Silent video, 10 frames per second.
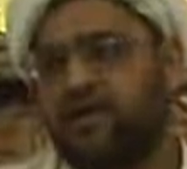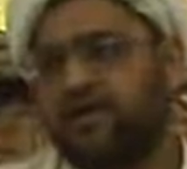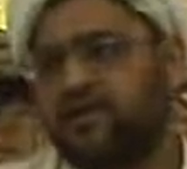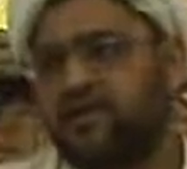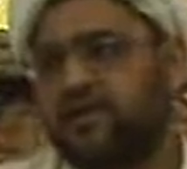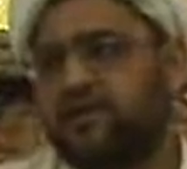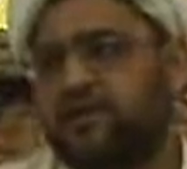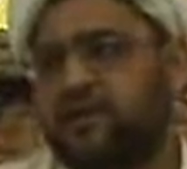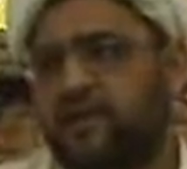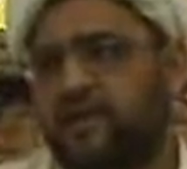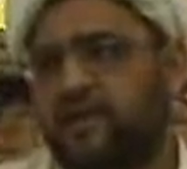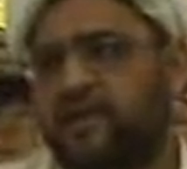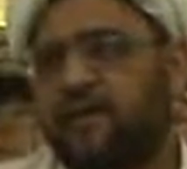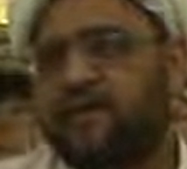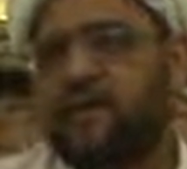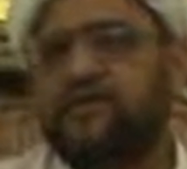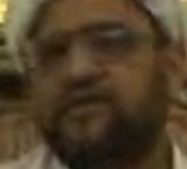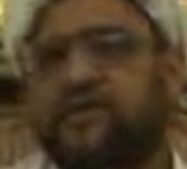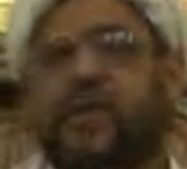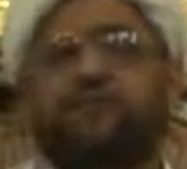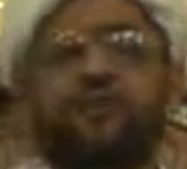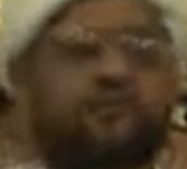adhamat that she has